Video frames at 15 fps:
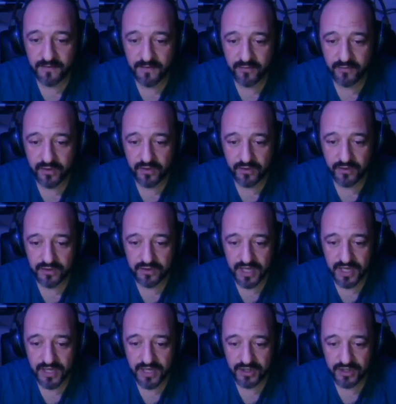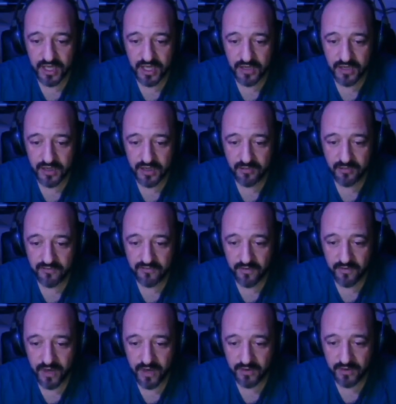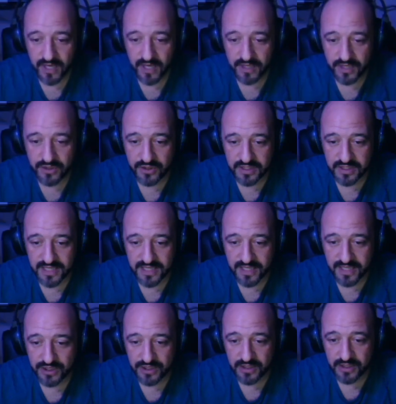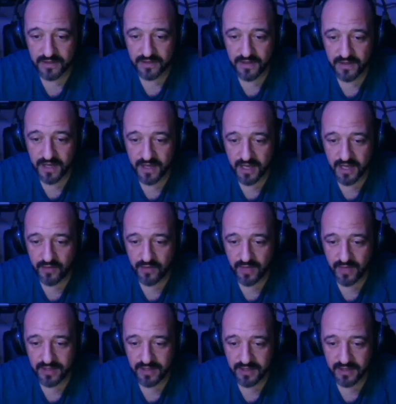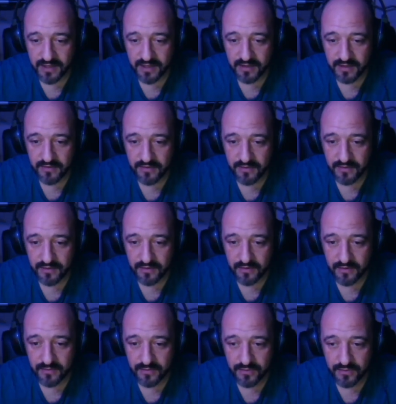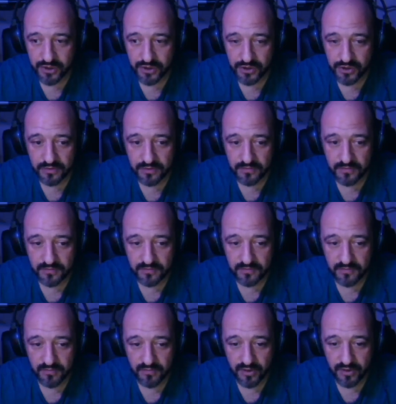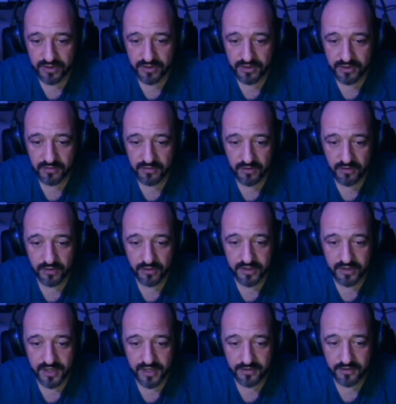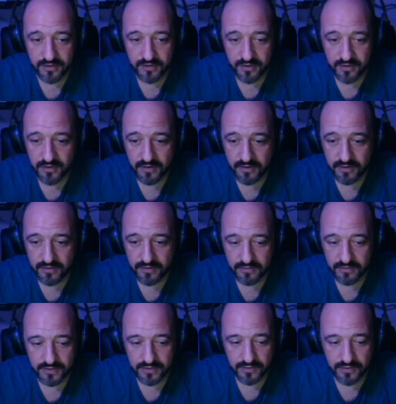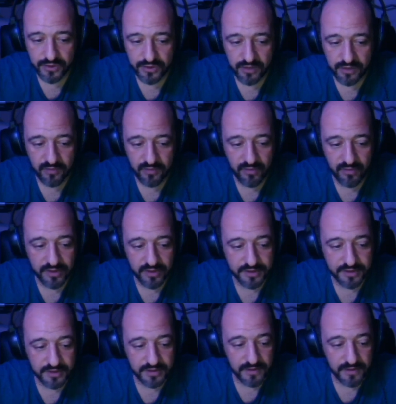we're going to slash, and you can move around as you're slashing, and right click, you will shoot bullets. Hold it down, you will shoot more bullets.